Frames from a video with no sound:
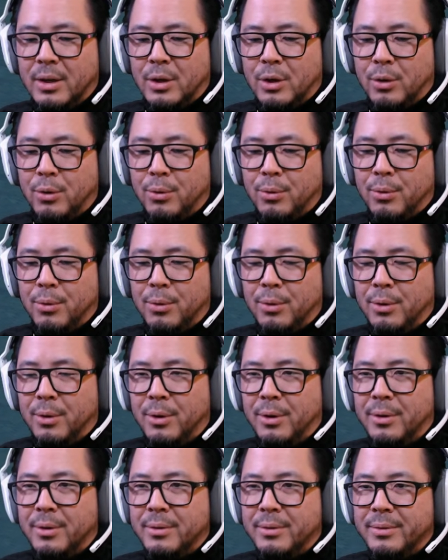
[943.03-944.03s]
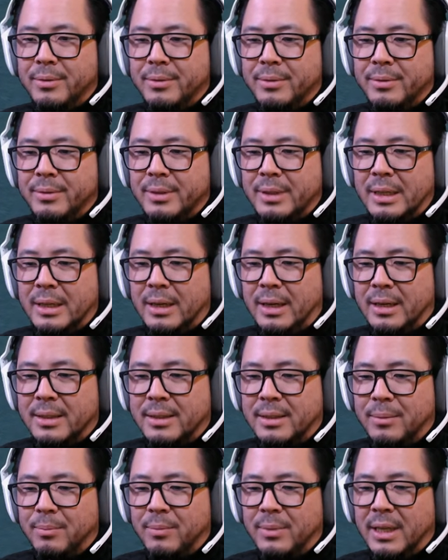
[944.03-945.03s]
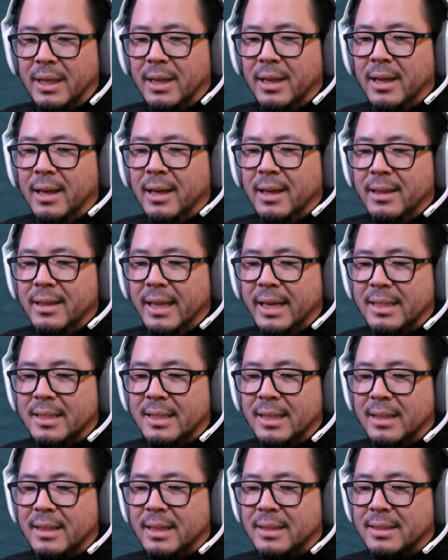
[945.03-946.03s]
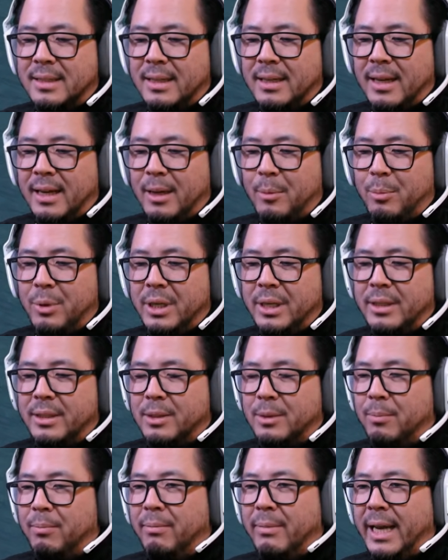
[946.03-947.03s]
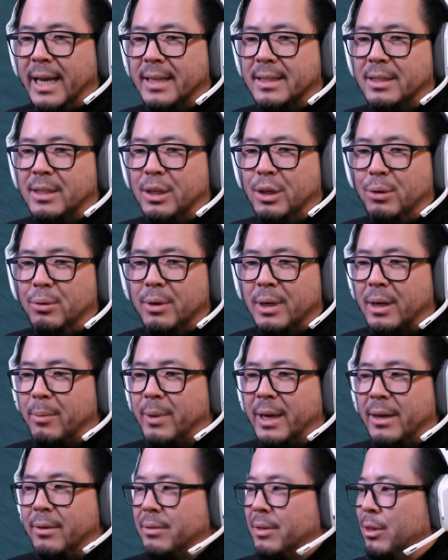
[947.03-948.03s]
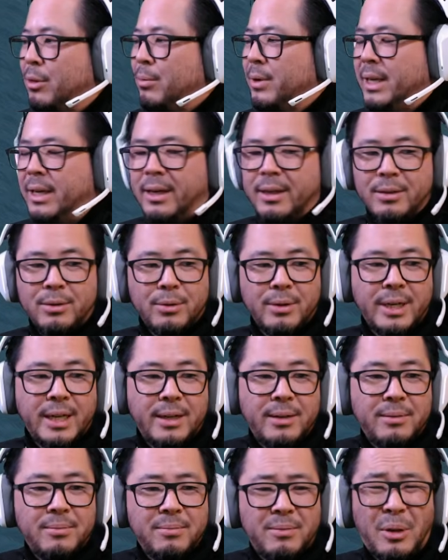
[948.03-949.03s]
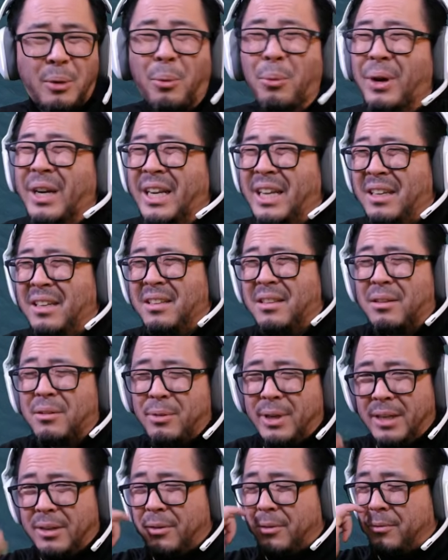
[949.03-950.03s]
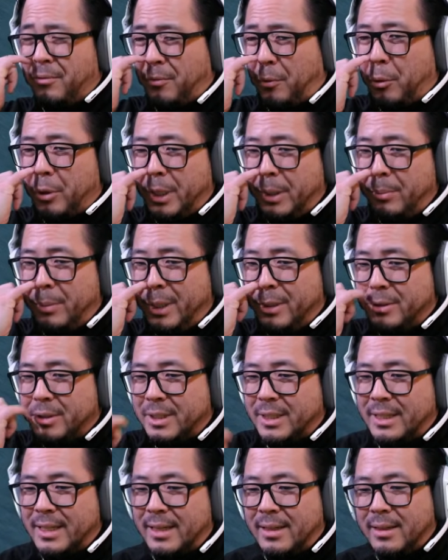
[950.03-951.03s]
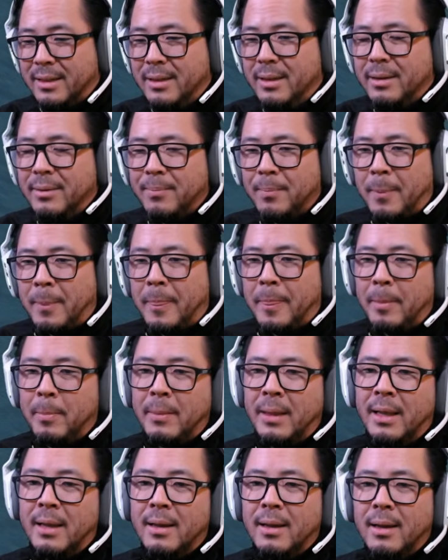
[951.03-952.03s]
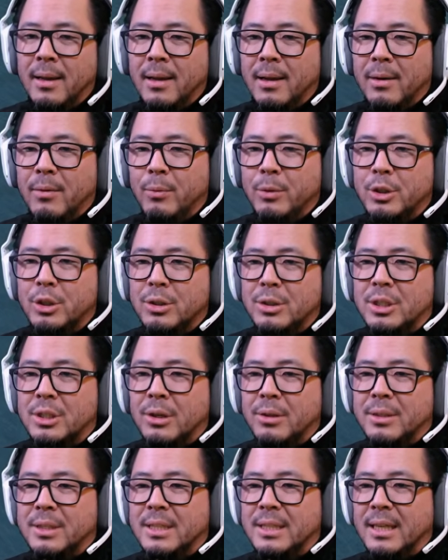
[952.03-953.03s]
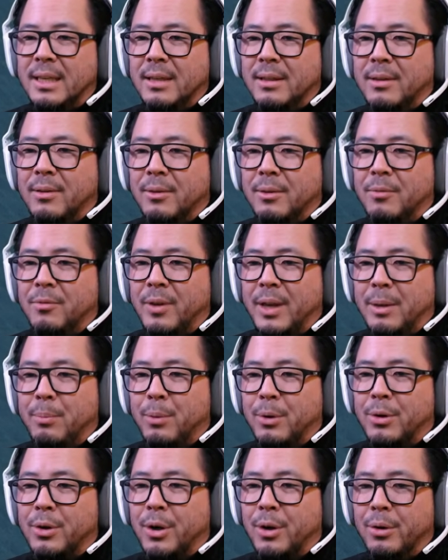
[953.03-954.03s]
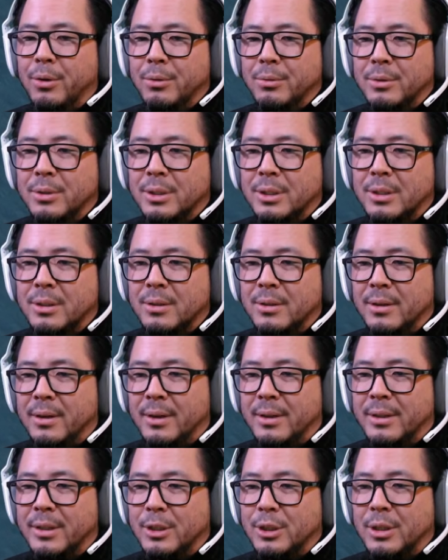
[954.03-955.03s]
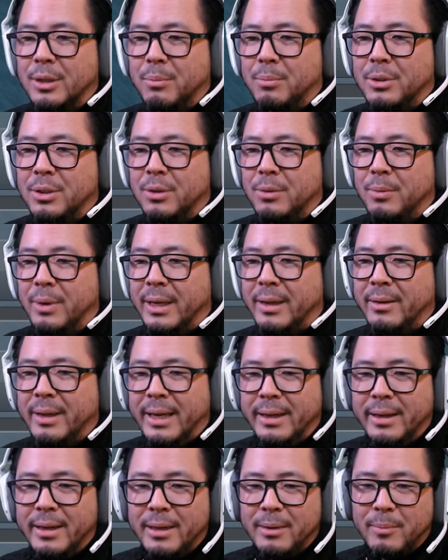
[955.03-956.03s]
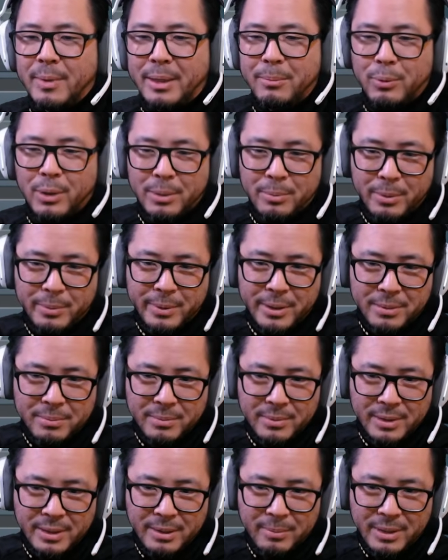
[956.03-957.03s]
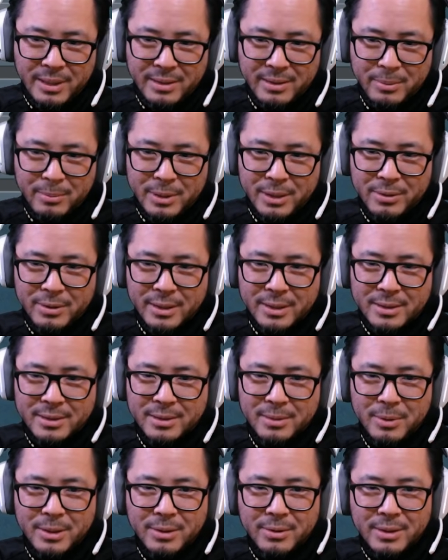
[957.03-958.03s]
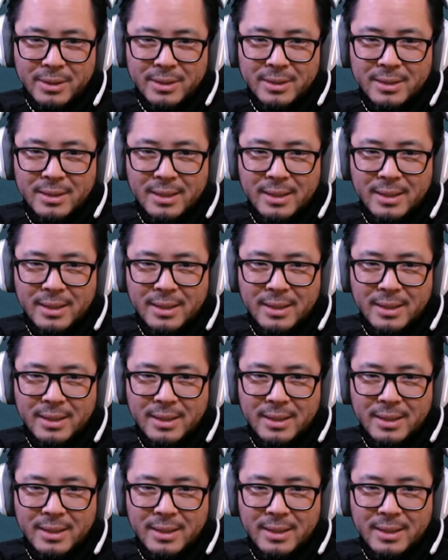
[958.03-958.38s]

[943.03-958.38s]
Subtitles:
Cool. Awesome. Next thing that's going to happen is max Q at about 340 meters a second. We should start seeing the vapor cones on the ship too. I probably, let me do this. Let me do this.